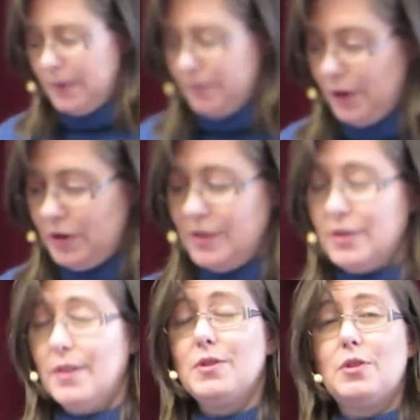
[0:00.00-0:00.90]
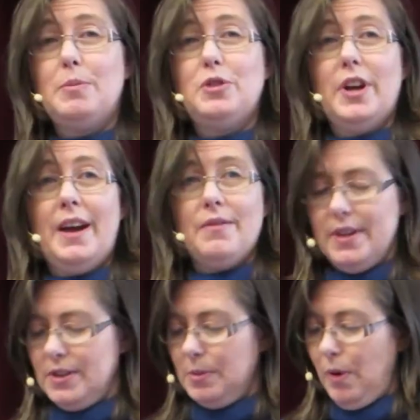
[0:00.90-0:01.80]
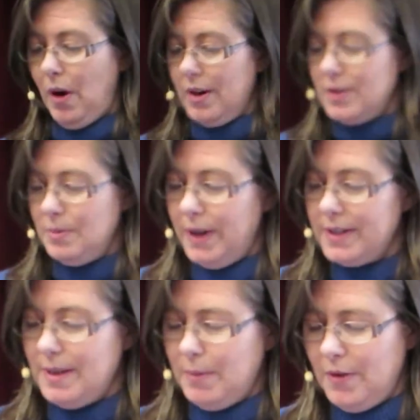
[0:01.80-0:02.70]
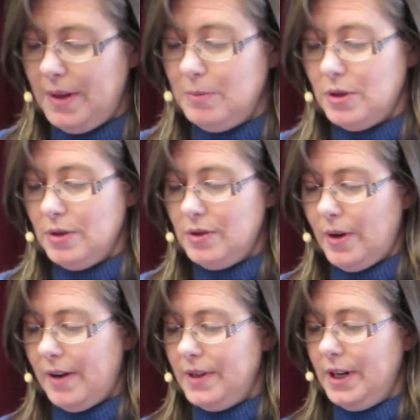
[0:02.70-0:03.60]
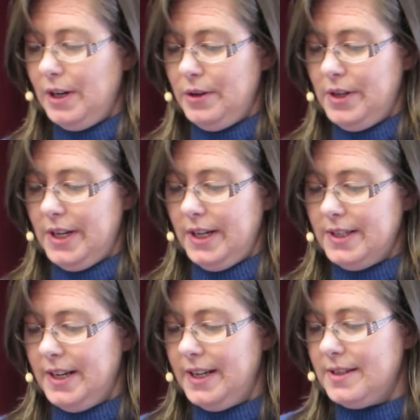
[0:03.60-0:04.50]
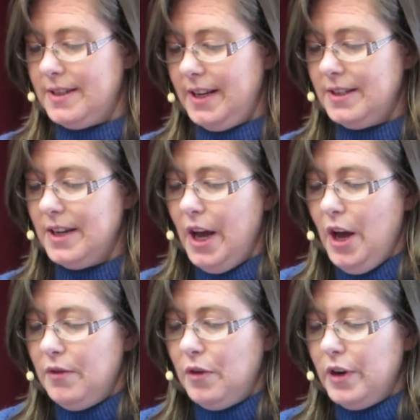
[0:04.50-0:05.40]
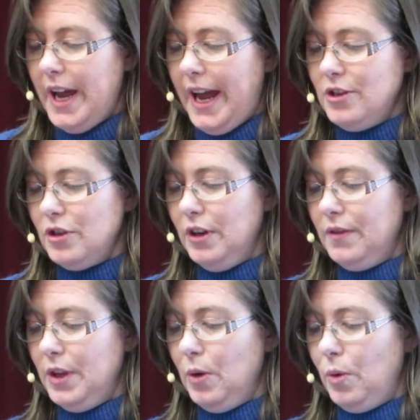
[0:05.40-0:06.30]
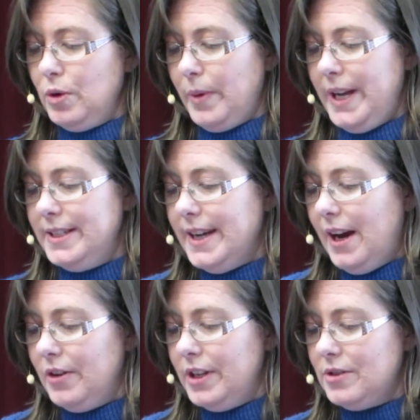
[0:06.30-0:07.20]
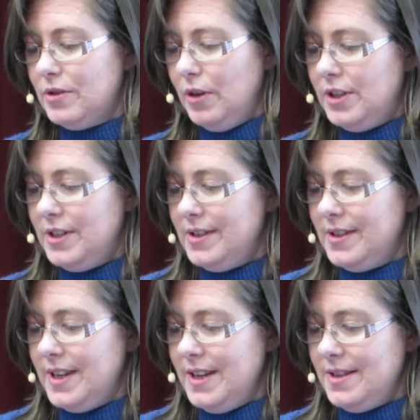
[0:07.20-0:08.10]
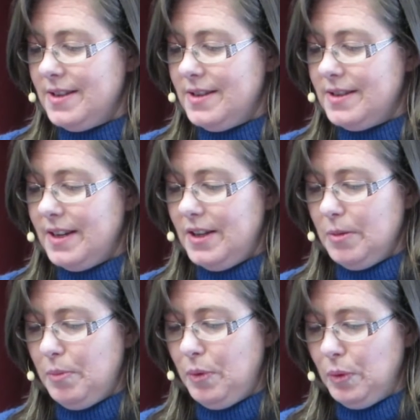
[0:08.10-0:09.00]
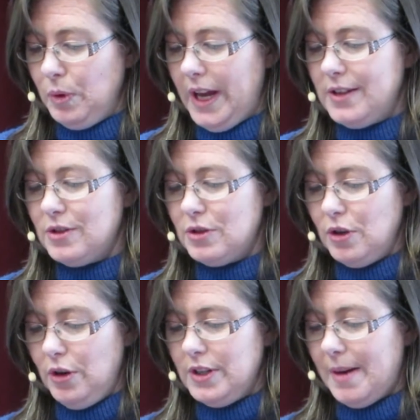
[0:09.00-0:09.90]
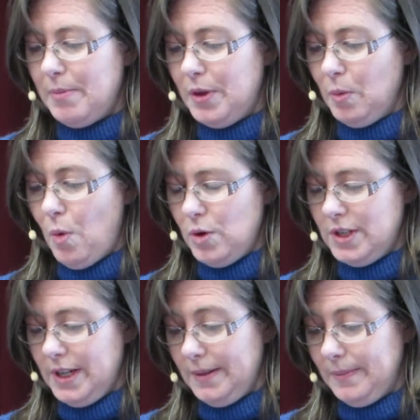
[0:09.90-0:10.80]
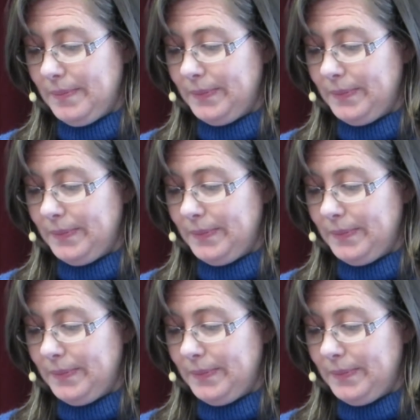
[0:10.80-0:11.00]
versions of scripture have this part, but some of them do, so I've included it. And it said, "For an angel of the Lord went down at certain seasons in the pool and stirred up the water.